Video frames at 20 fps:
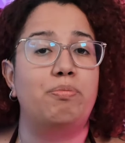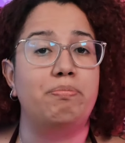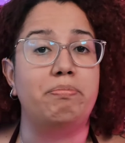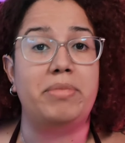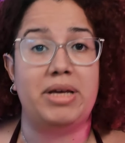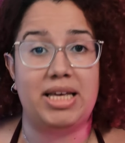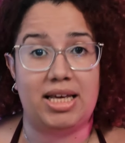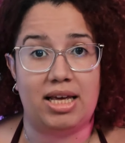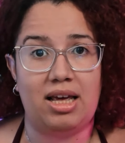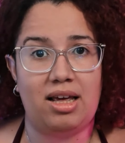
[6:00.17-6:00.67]

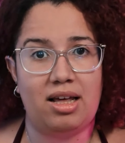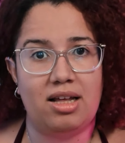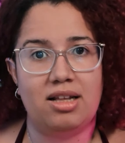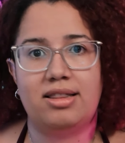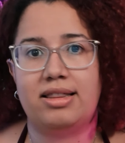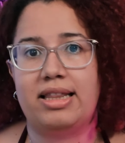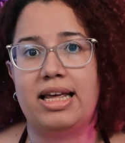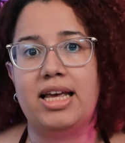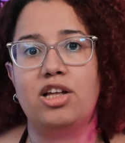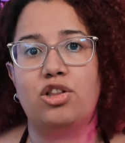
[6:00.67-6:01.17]
me
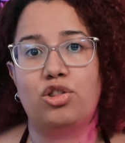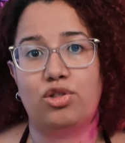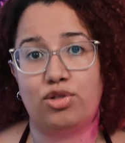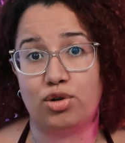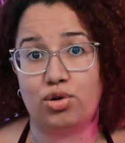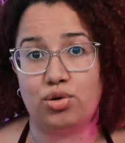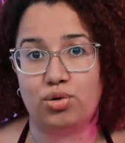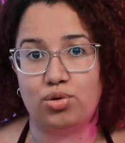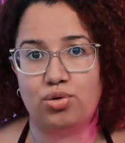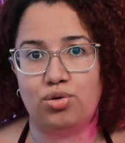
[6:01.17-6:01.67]
think
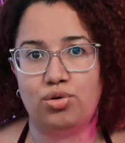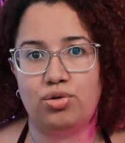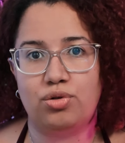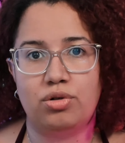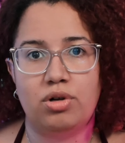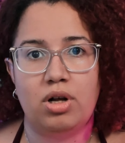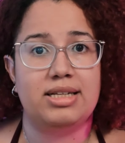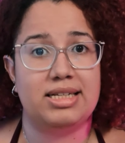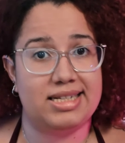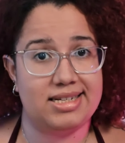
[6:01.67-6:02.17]
through
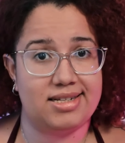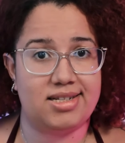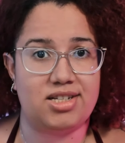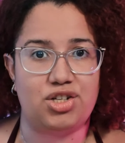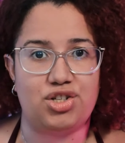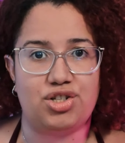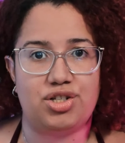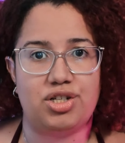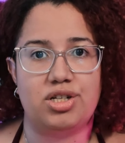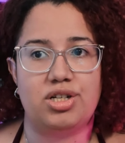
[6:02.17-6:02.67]
the
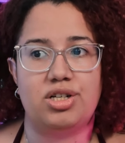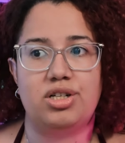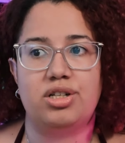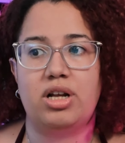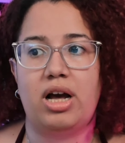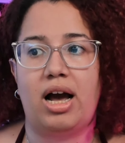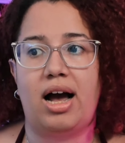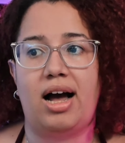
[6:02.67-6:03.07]
decision,